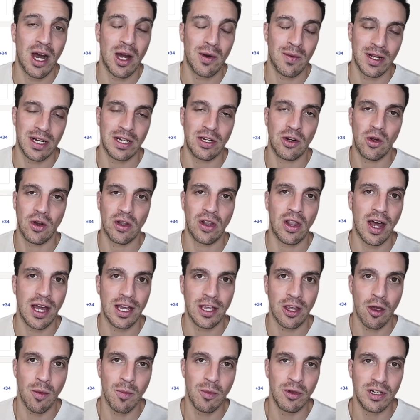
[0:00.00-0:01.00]
I run an
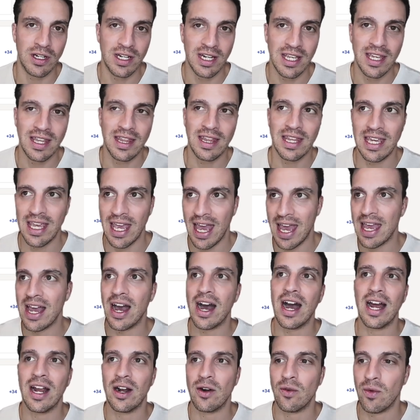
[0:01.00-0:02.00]
online community, the
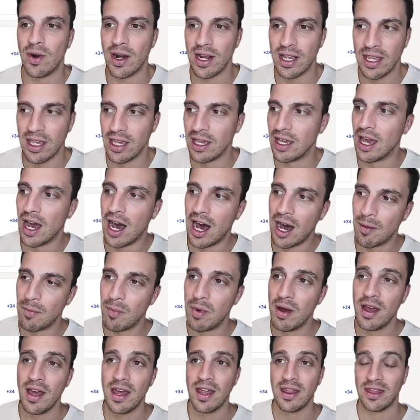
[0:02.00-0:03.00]
AI Ranking
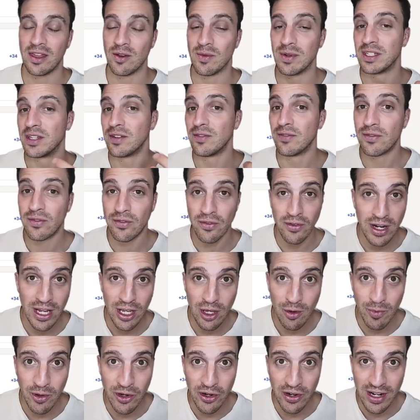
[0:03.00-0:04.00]
Hub. There is a free
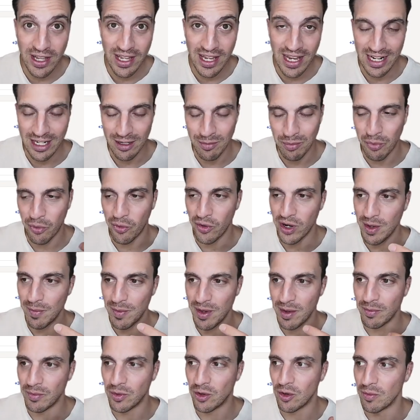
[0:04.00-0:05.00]
community and a
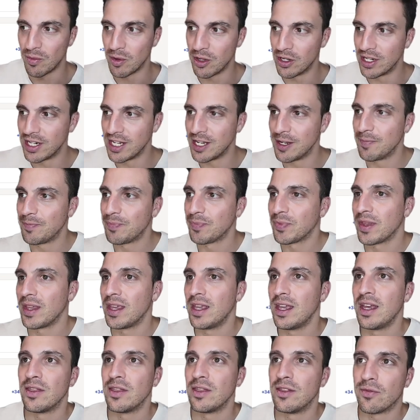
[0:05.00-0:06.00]
premium community.
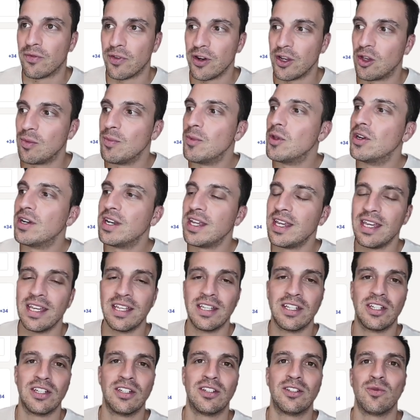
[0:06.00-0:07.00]
The free community
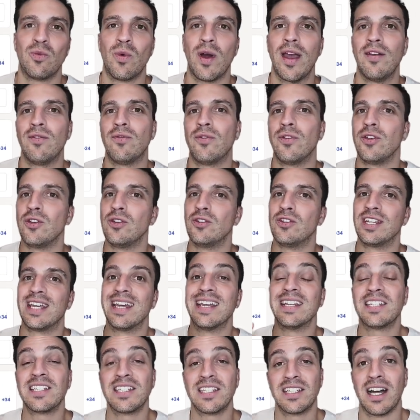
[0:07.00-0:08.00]
is just a way for you to
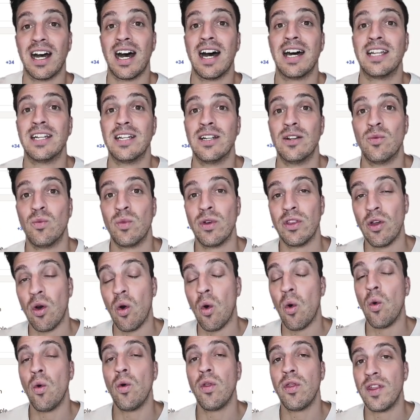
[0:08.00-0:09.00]
get started with
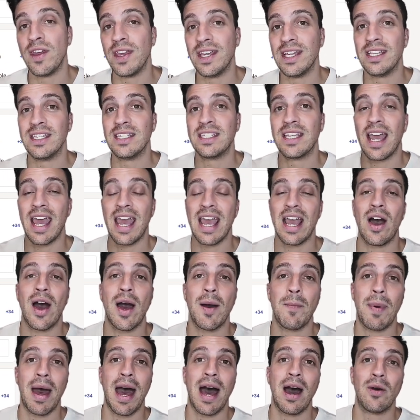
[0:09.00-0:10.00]
all things
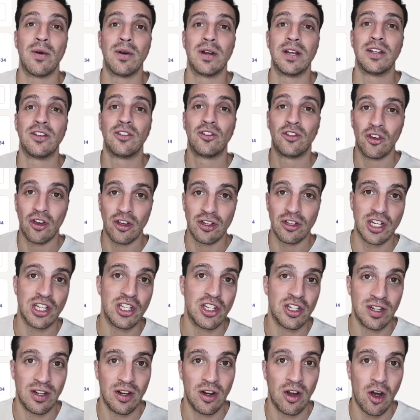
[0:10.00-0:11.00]
AI-powered search
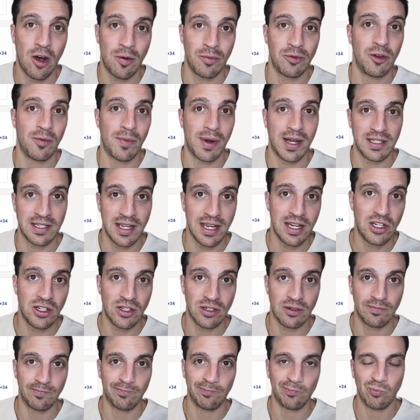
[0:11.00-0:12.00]
engine
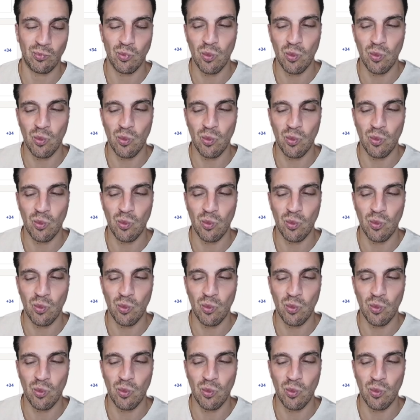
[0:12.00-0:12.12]
optimization.